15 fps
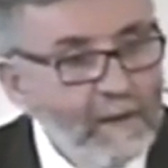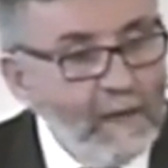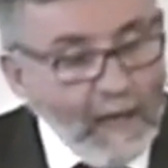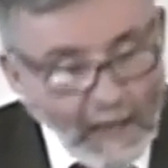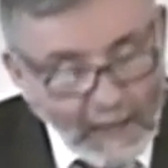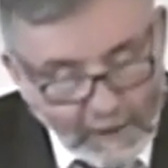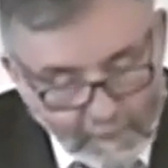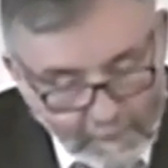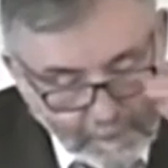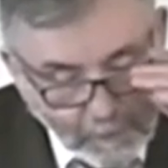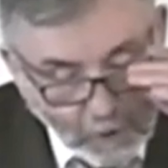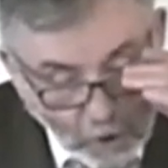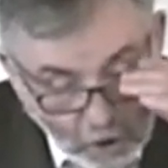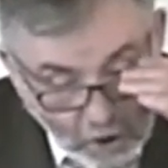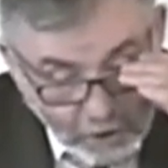And
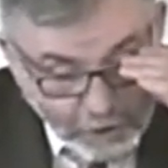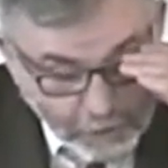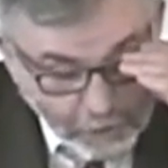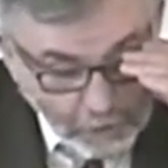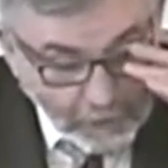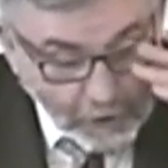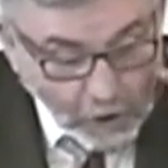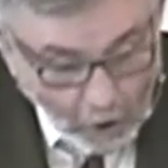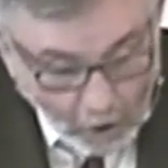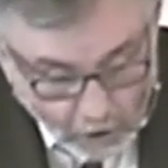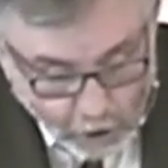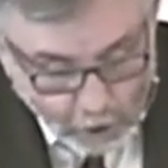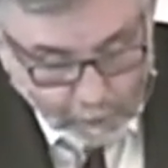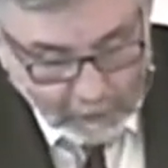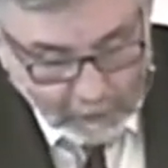God, through the
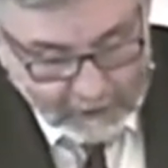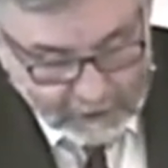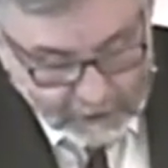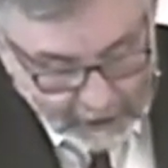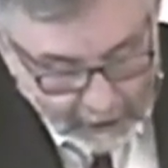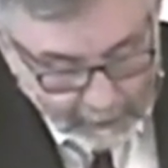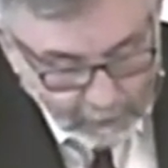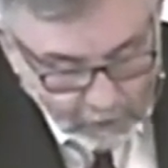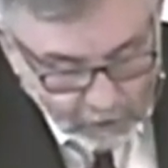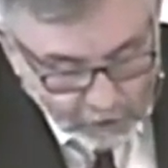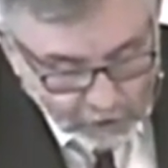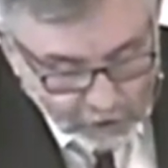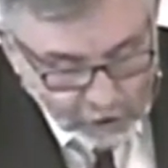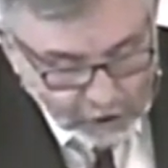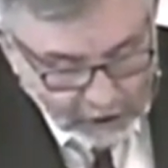gospel, is able
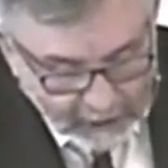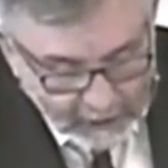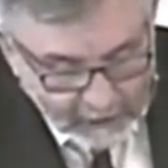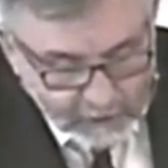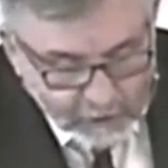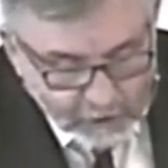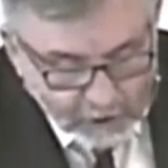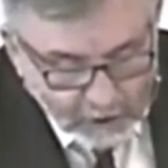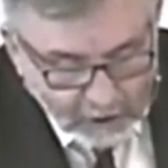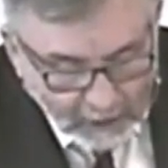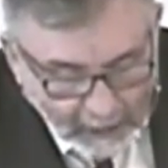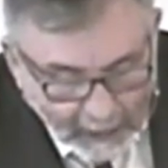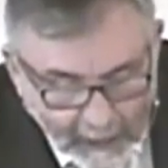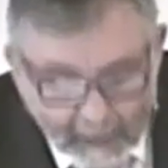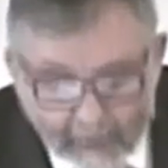to change
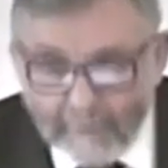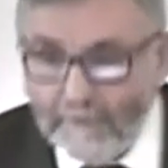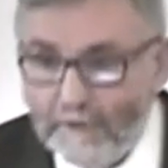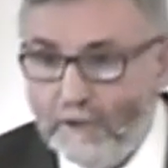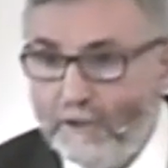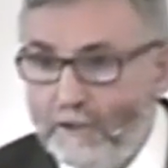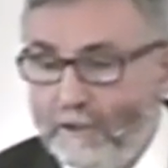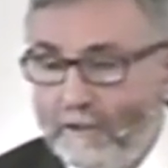lives.